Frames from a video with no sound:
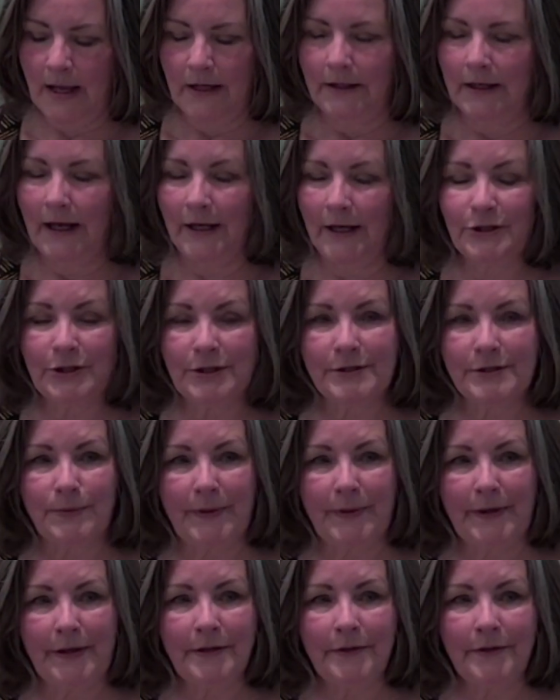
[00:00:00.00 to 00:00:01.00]
Not just
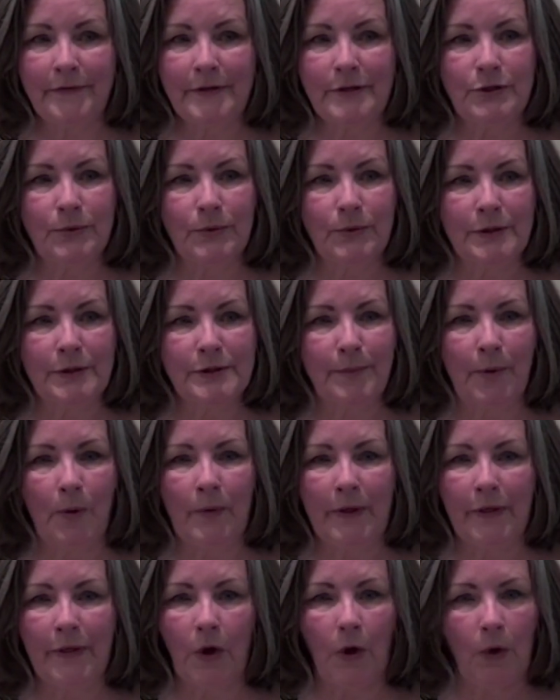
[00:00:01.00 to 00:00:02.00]
with individuals, but
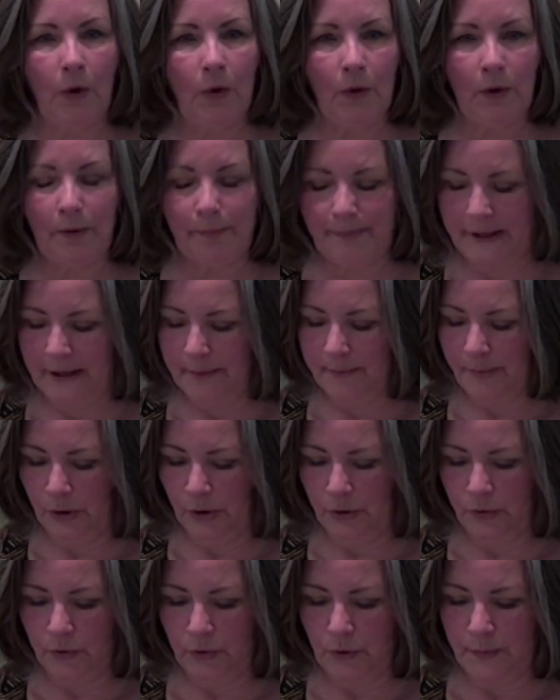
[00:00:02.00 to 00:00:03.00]
with whole people
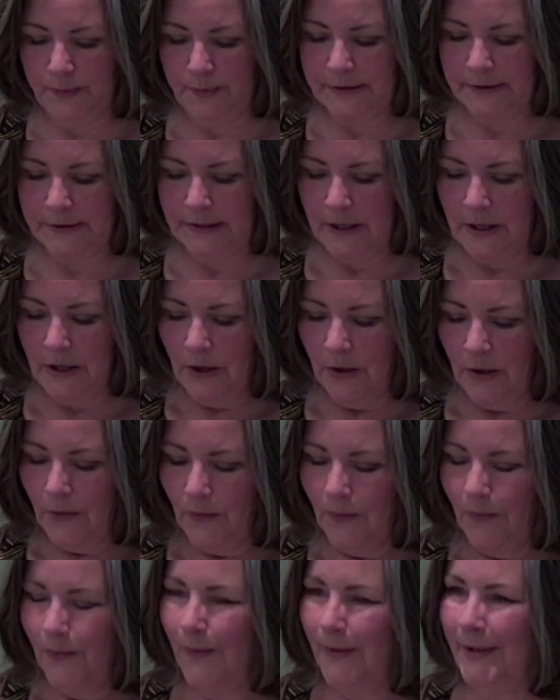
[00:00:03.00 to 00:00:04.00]
groups.
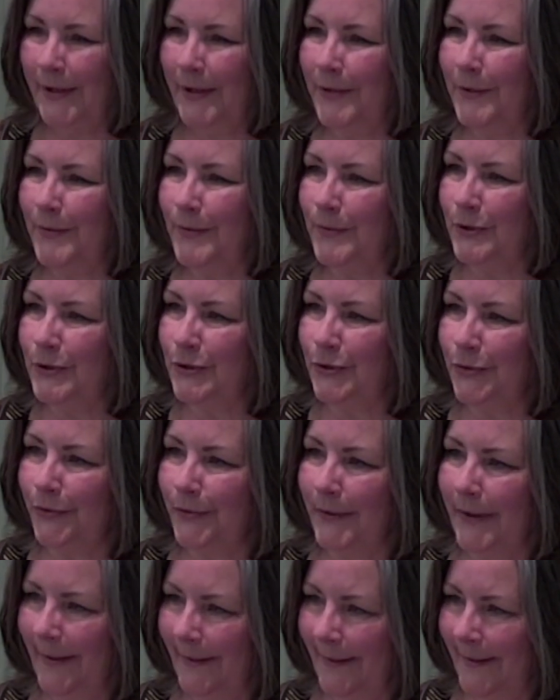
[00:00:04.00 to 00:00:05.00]
What are you,
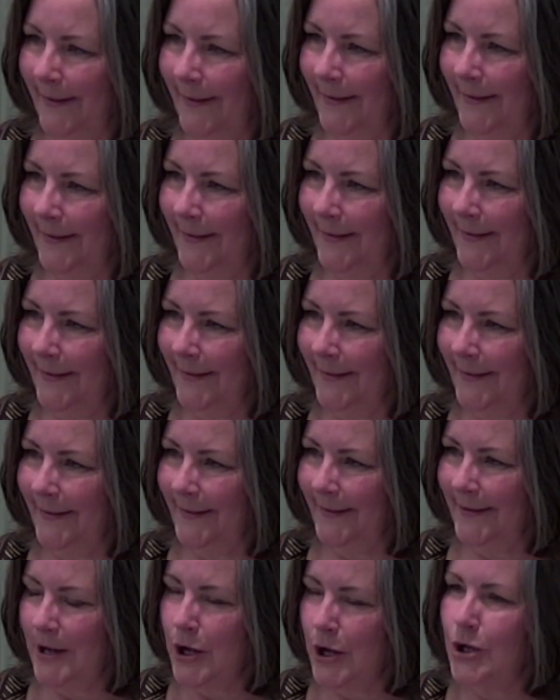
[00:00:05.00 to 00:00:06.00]
drunk?
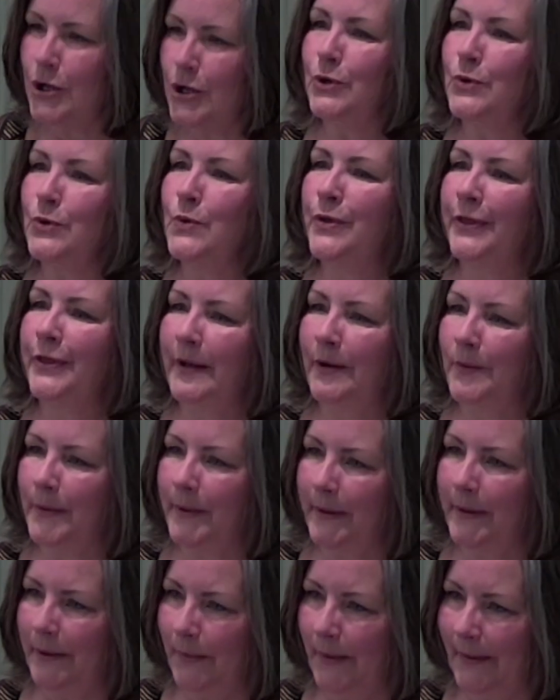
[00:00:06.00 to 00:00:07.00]
You think we're
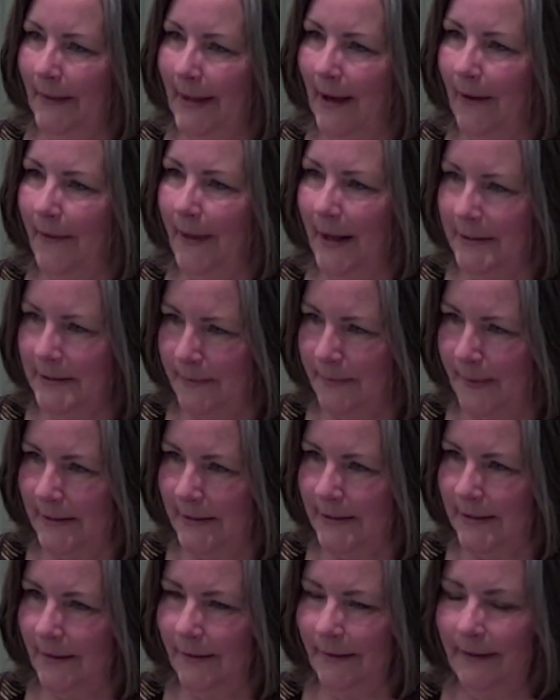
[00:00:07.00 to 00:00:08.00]
going to allow that
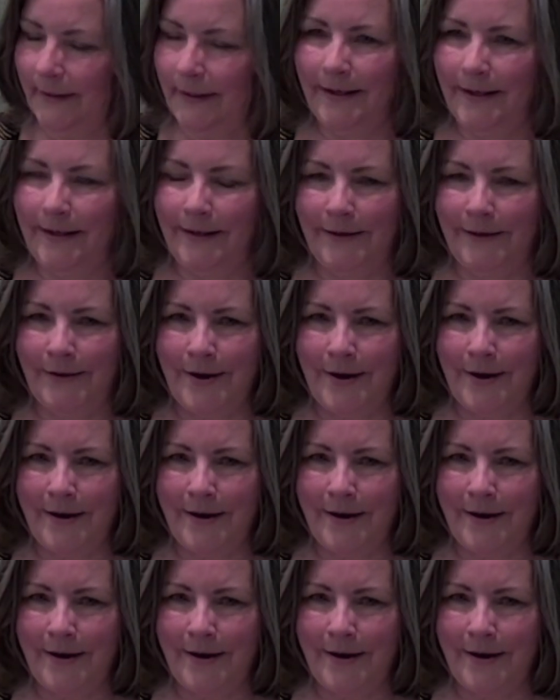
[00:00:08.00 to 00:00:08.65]
spectacle in here?